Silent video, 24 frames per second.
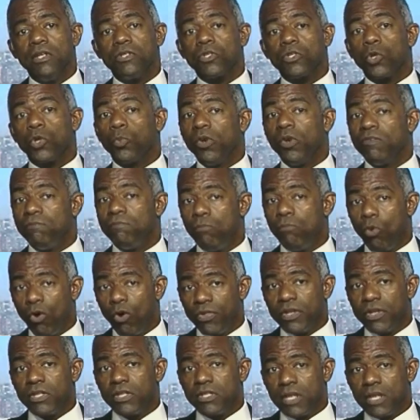So we've
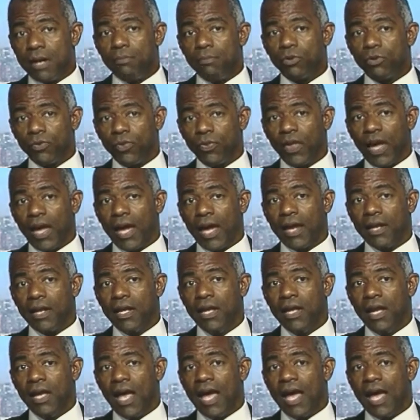more than doubled that,